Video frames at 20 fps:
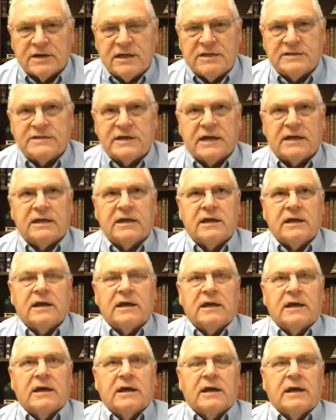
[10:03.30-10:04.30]
He said,
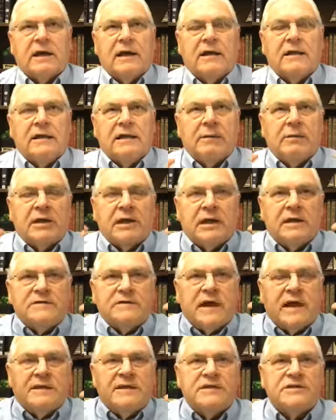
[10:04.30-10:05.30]

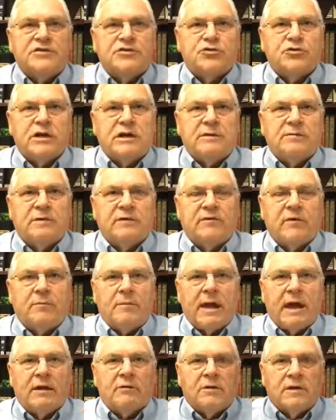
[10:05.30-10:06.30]
Nebuchadnezzar had this dream of a
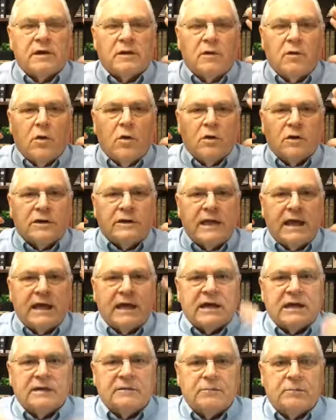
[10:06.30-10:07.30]
man with a golden
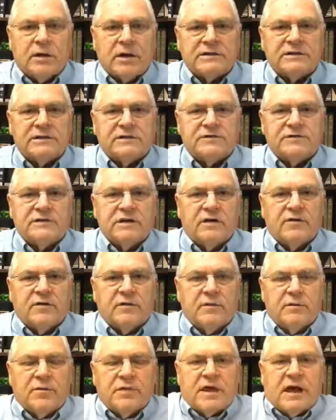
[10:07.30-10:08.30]
head, a breast of
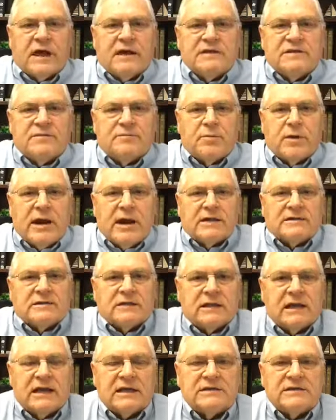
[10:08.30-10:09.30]
silver, thighs of
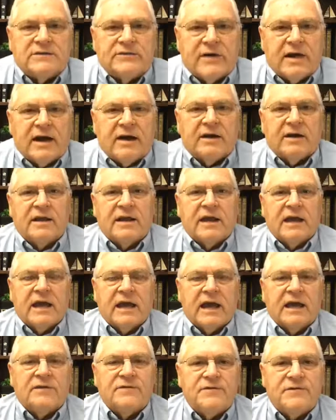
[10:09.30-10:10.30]
brass, legs of iron,
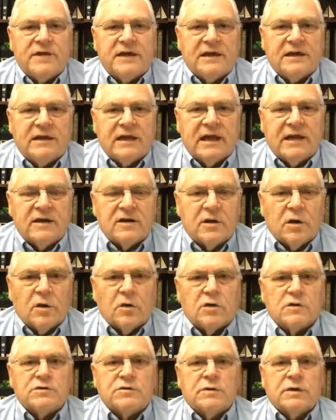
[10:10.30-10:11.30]
and feet, 10
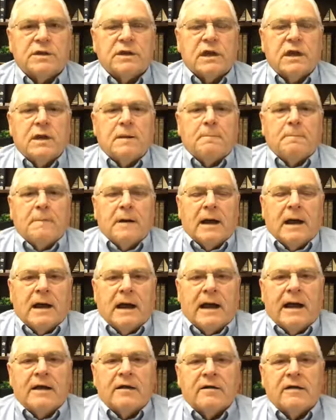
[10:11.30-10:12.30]
toes with
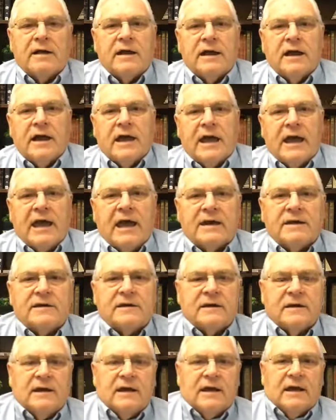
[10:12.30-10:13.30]
iron
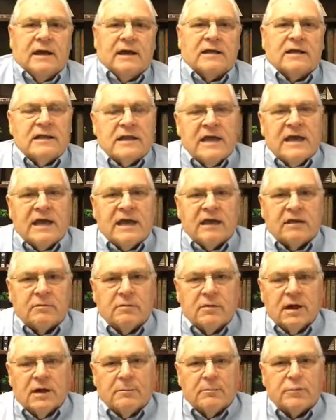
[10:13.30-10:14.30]
and clay,
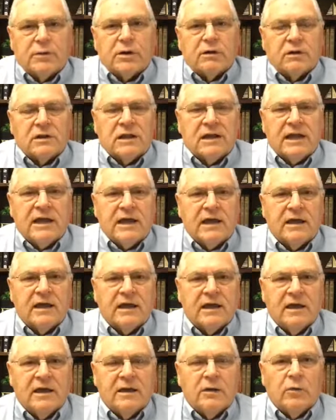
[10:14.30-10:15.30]
brittle clay.
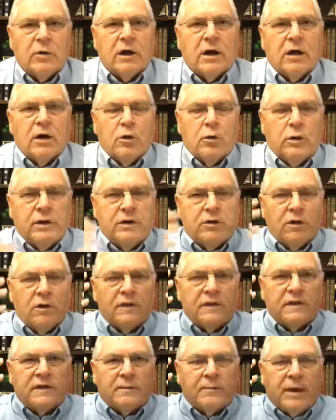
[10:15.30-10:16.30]
Well, we know
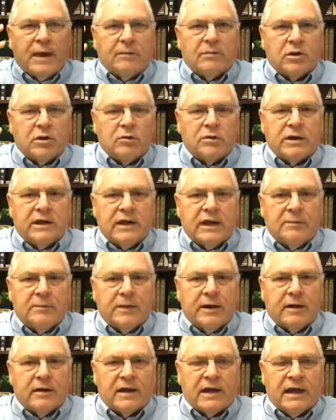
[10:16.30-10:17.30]
that the Babylonian
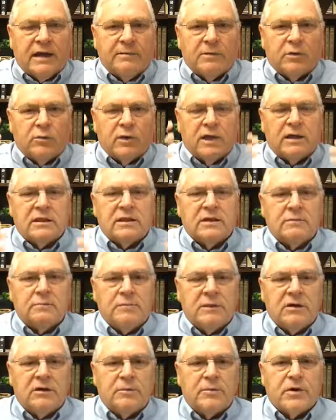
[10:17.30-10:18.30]
Empire came and went, the
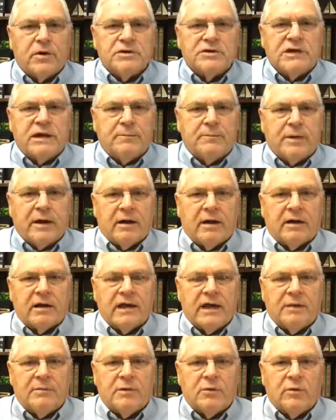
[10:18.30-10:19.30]
Medo-Persian Empire
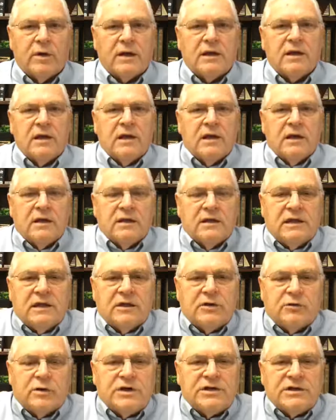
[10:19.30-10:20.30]
came and went, the
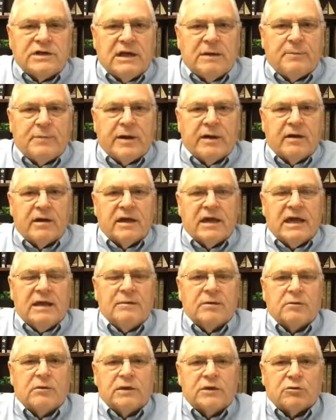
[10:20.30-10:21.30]
Grecian Empire
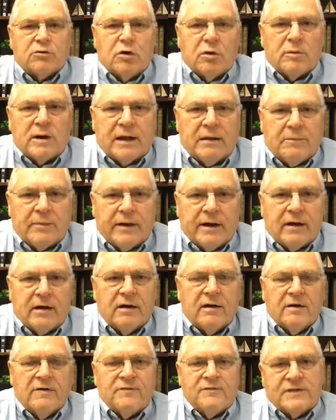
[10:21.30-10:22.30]
came and went, the Roman
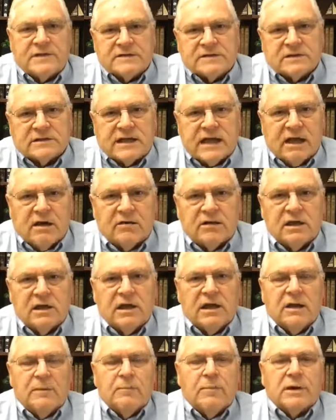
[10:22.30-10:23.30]
Empire fizzled out,
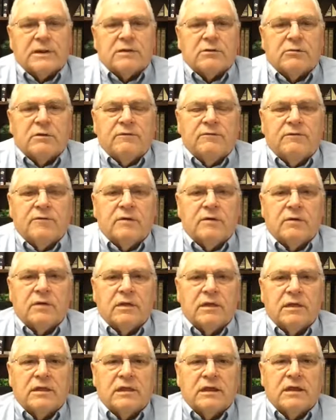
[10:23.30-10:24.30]
but
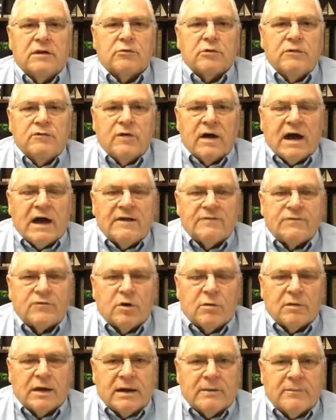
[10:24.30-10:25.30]
the revived
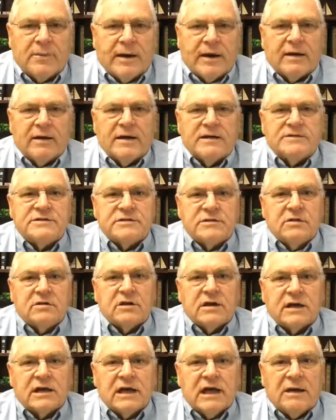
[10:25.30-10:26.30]
Roman Empire is still
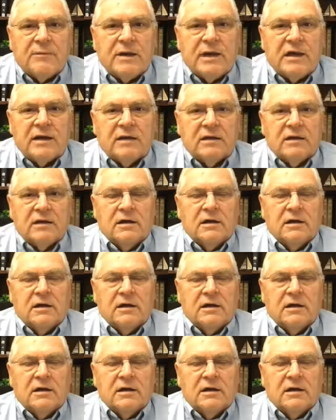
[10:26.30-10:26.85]
going to come in.